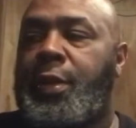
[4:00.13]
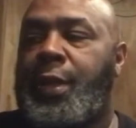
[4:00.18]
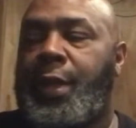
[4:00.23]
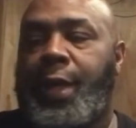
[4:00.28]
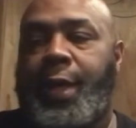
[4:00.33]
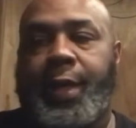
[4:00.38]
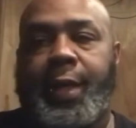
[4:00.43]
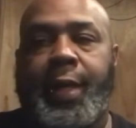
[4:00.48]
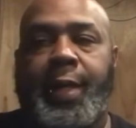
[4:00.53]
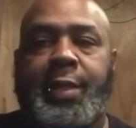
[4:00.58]

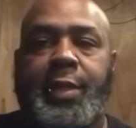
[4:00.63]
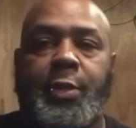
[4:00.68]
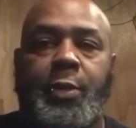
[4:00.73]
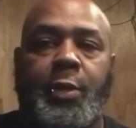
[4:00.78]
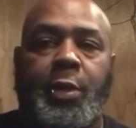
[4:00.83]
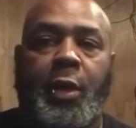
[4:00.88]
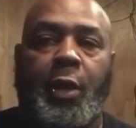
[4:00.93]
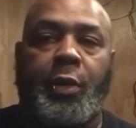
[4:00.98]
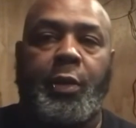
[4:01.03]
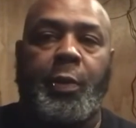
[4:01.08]
I got so
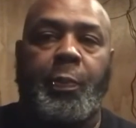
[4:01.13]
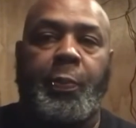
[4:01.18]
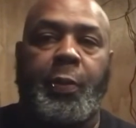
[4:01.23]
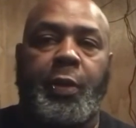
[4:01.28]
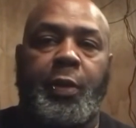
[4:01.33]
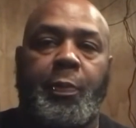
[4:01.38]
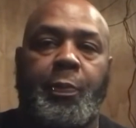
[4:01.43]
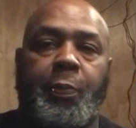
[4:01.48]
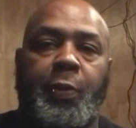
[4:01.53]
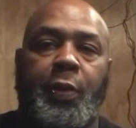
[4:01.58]
caught up in
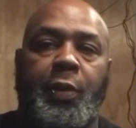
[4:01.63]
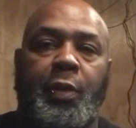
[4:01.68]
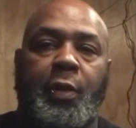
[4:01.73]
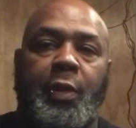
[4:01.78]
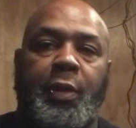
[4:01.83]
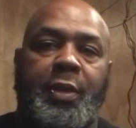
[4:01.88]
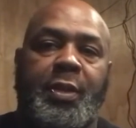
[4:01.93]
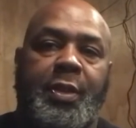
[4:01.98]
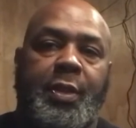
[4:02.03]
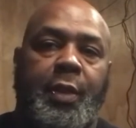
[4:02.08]
the bill
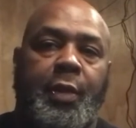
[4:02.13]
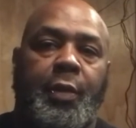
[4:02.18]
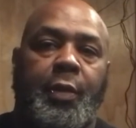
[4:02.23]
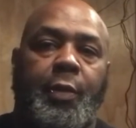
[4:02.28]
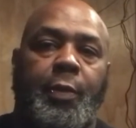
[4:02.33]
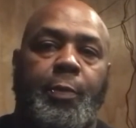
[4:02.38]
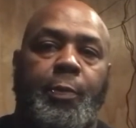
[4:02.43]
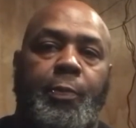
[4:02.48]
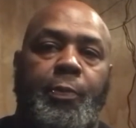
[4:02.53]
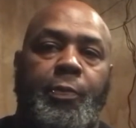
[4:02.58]

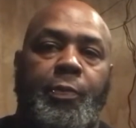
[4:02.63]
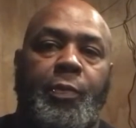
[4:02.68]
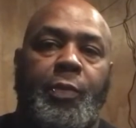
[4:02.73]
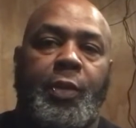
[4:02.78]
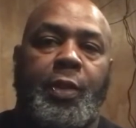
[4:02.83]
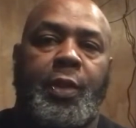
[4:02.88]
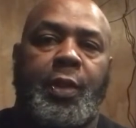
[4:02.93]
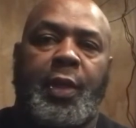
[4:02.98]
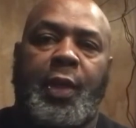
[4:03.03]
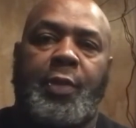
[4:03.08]
until
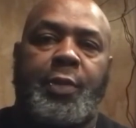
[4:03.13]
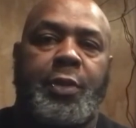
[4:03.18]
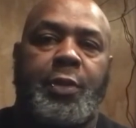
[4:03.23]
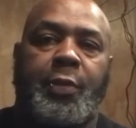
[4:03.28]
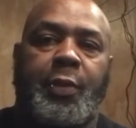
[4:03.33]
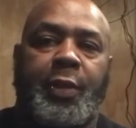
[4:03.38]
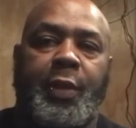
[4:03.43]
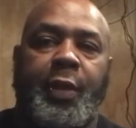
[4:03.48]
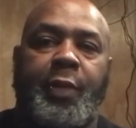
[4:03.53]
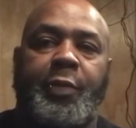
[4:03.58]
I was
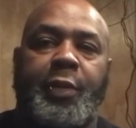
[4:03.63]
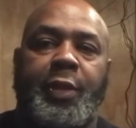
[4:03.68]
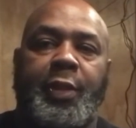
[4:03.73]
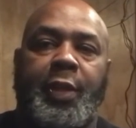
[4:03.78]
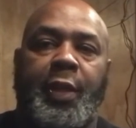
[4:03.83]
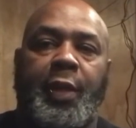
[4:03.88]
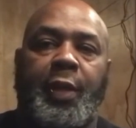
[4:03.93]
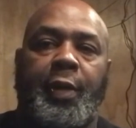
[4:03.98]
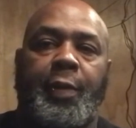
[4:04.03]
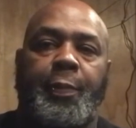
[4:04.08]
doing
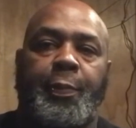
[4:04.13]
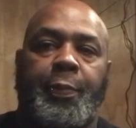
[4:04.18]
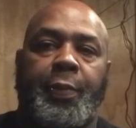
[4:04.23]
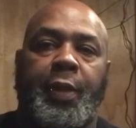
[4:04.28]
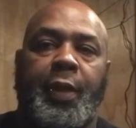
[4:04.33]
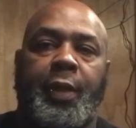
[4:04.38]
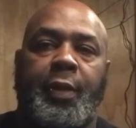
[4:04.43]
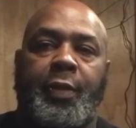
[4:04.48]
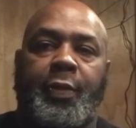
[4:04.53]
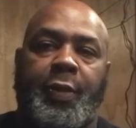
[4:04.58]
everything
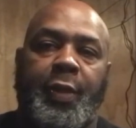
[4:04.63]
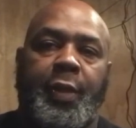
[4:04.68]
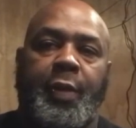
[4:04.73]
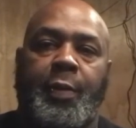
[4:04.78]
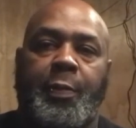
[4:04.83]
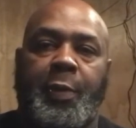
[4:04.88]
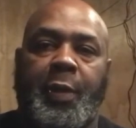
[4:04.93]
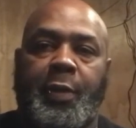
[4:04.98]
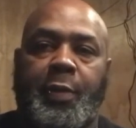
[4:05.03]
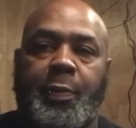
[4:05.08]
but thinking
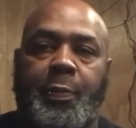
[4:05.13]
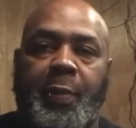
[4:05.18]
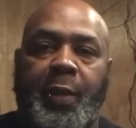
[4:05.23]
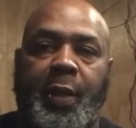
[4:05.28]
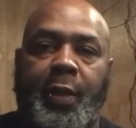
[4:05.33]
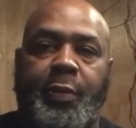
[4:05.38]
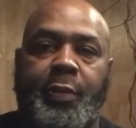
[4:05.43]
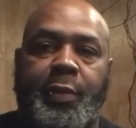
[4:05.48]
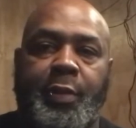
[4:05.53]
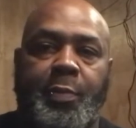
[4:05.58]
about the
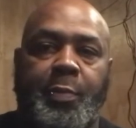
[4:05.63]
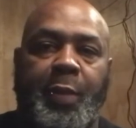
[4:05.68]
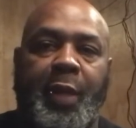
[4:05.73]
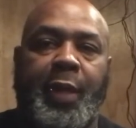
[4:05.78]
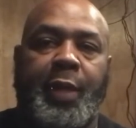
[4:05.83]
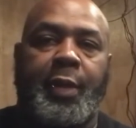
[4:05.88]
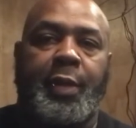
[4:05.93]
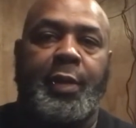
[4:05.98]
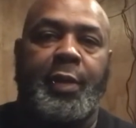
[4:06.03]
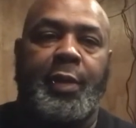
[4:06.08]
batteries
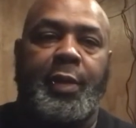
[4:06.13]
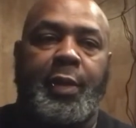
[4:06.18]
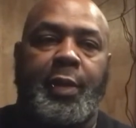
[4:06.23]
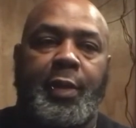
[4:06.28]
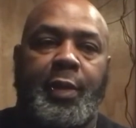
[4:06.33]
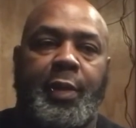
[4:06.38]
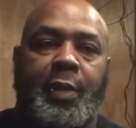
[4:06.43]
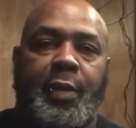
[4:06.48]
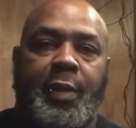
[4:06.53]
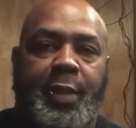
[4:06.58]
by
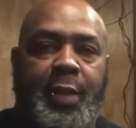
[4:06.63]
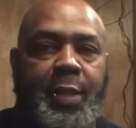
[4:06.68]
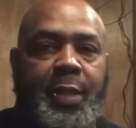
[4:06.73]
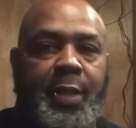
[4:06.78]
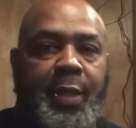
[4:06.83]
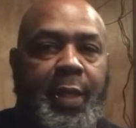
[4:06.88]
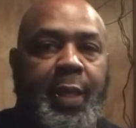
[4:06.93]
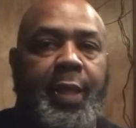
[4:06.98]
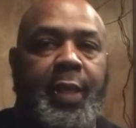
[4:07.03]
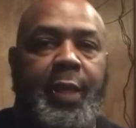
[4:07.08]
this
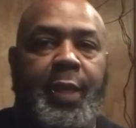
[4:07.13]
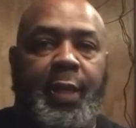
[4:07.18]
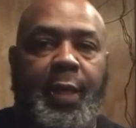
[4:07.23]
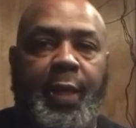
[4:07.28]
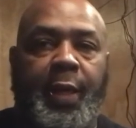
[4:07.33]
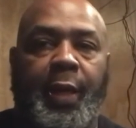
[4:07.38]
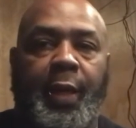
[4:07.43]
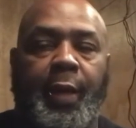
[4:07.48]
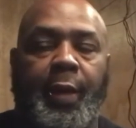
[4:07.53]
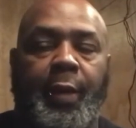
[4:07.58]
late in the
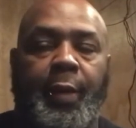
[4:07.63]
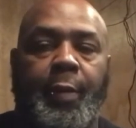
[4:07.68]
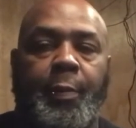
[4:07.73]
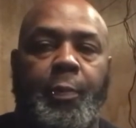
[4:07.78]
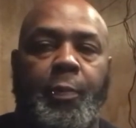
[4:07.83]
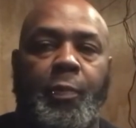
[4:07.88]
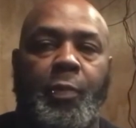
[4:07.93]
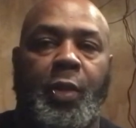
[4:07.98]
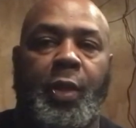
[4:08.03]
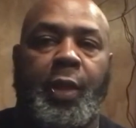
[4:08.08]
game
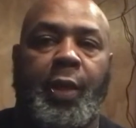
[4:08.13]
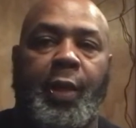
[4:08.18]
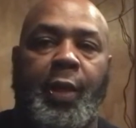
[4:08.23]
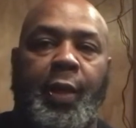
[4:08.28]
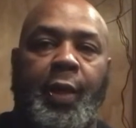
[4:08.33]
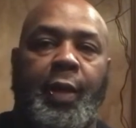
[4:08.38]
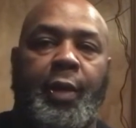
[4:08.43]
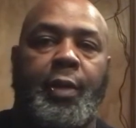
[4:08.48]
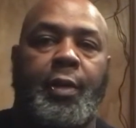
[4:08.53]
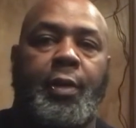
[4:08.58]

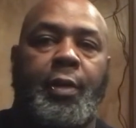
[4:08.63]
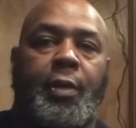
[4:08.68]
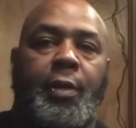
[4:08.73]
and